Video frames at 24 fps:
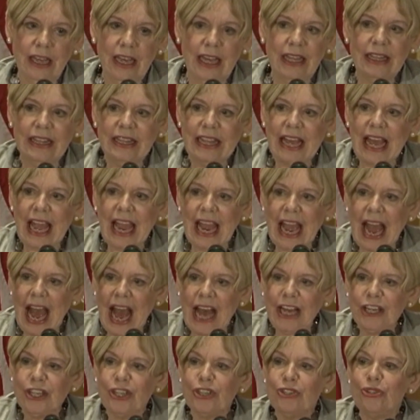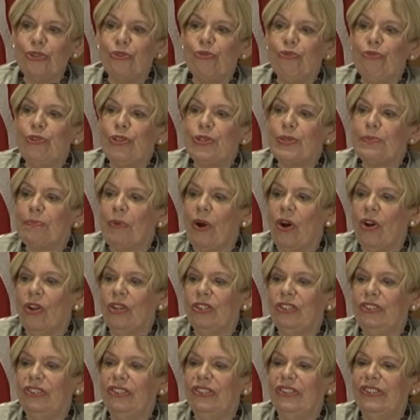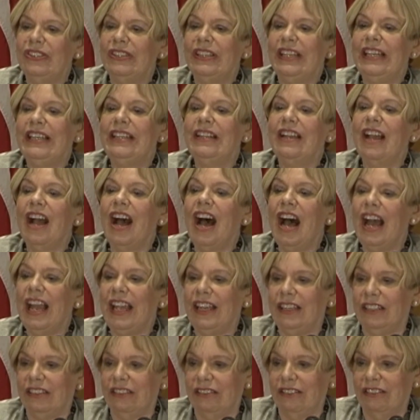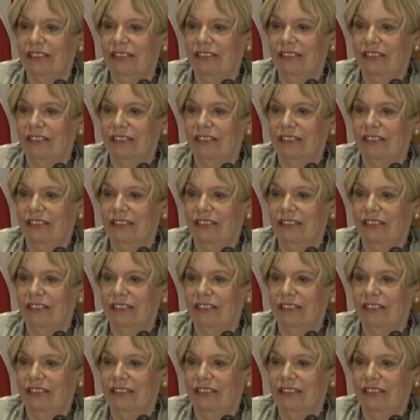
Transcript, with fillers: and they had to respond in kind.